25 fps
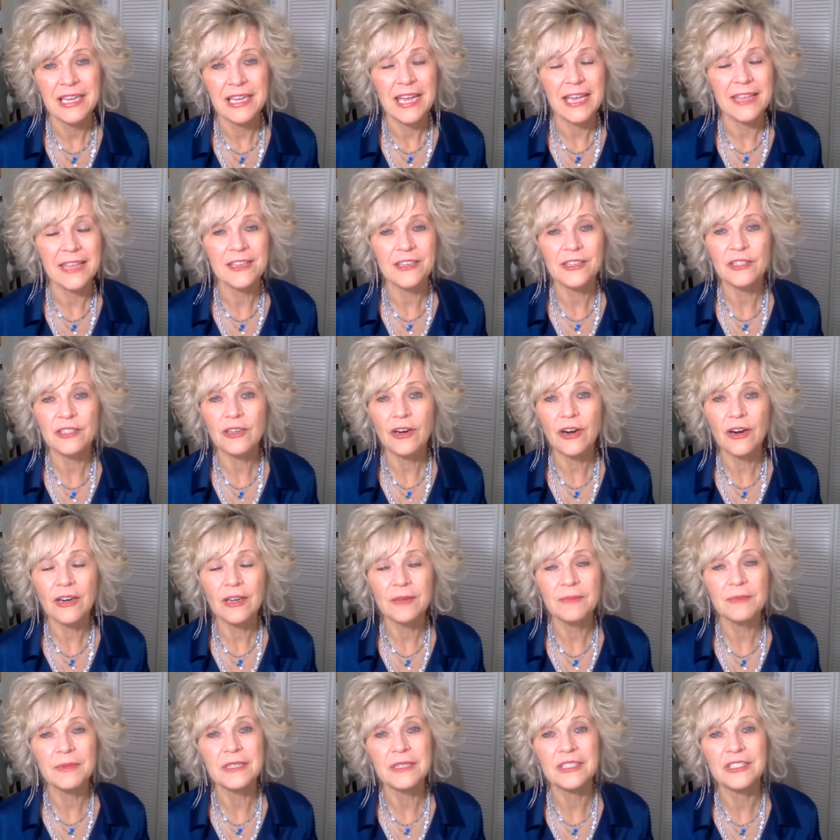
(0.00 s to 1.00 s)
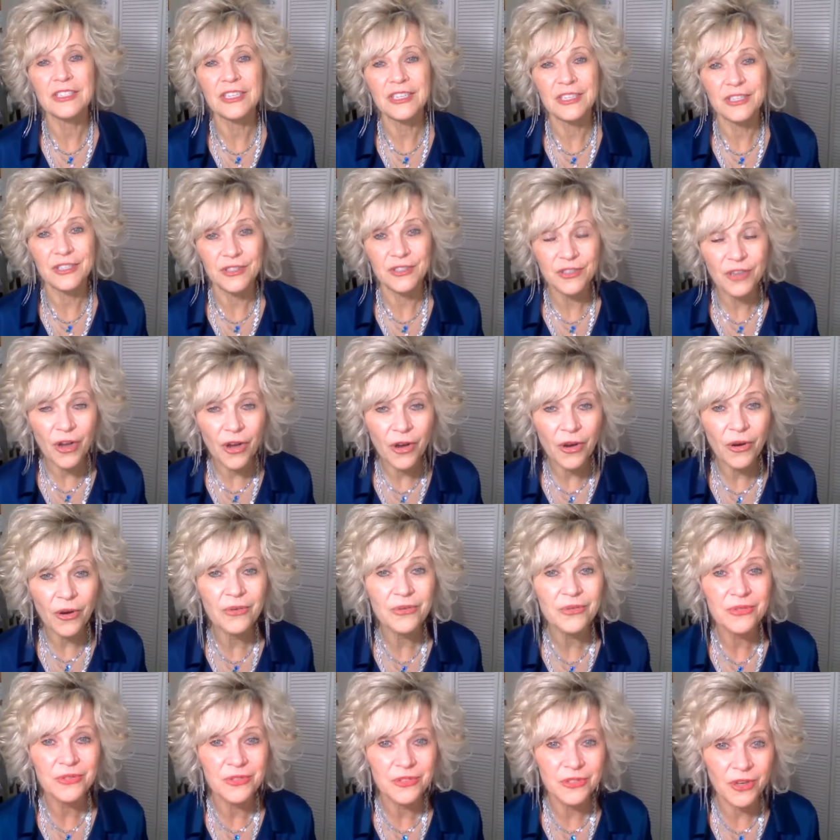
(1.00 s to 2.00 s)
And the startup is just
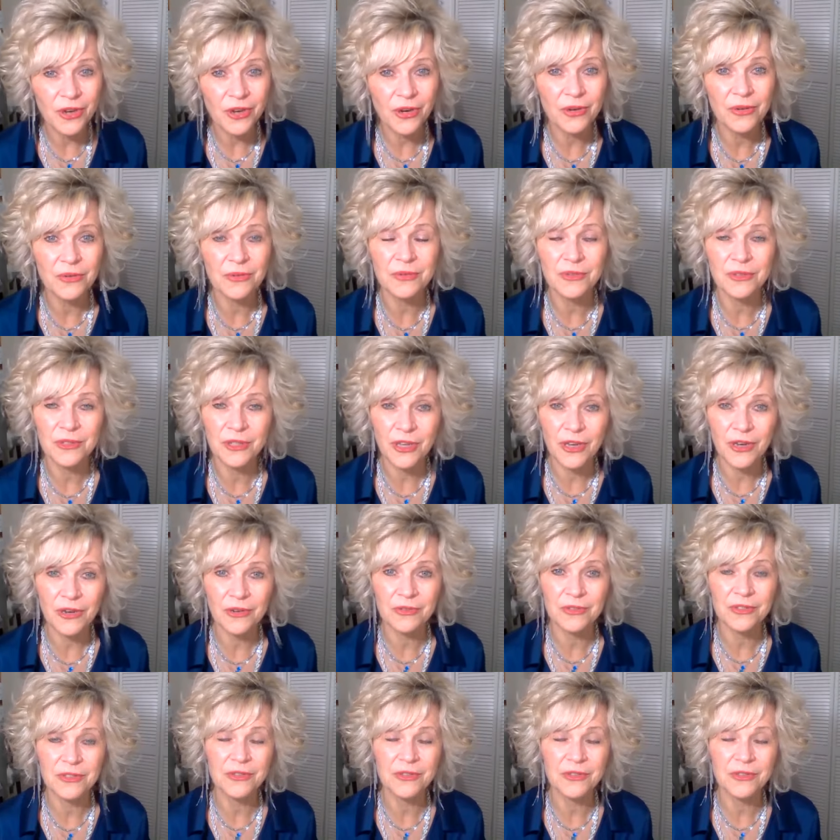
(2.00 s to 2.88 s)
so, so low.